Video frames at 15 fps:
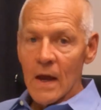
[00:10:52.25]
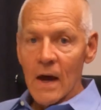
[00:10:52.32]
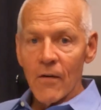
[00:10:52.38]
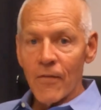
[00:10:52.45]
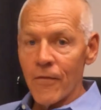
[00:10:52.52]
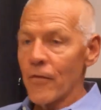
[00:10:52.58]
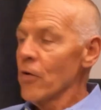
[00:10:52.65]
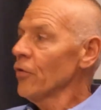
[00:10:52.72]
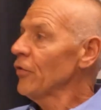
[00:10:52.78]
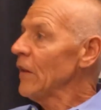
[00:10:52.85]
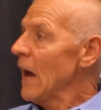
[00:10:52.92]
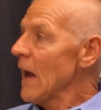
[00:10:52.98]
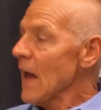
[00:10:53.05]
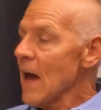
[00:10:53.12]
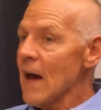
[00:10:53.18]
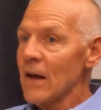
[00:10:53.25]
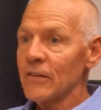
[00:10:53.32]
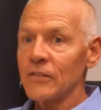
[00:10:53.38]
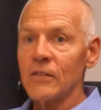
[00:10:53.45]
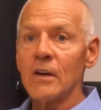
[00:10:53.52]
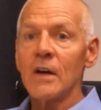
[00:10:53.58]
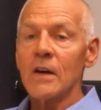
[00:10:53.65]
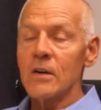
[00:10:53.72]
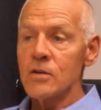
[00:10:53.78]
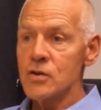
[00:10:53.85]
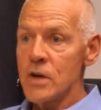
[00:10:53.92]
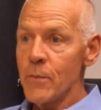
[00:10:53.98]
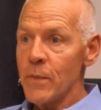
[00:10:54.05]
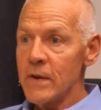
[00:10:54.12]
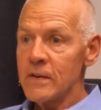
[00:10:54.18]
First, I asked
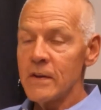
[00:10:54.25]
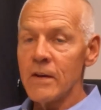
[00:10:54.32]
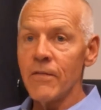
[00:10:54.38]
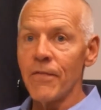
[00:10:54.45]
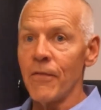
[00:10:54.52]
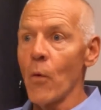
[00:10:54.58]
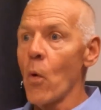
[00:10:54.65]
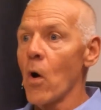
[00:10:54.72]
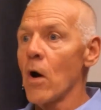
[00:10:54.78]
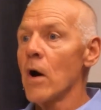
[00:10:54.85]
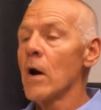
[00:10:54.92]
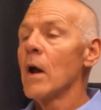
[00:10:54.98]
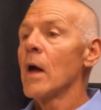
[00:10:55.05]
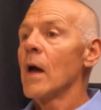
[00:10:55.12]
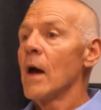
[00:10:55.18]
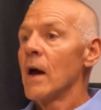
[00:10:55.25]
GPT-4